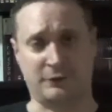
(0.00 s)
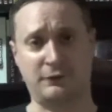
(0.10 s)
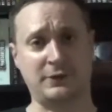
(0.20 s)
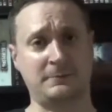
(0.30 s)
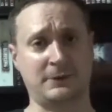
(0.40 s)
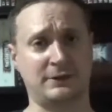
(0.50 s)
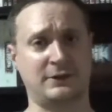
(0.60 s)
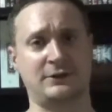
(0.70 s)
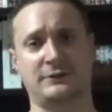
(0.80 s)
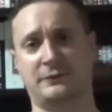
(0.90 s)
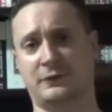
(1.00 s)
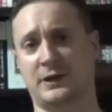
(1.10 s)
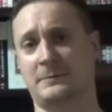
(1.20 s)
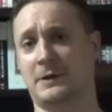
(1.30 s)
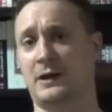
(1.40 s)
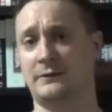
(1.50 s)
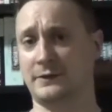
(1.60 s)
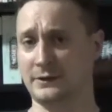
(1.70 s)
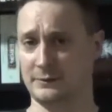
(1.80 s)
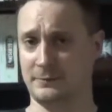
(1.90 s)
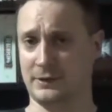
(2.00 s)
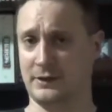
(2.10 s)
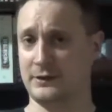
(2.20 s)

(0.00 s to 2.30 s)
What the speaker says: only PlayStation 4 game I've yet to play,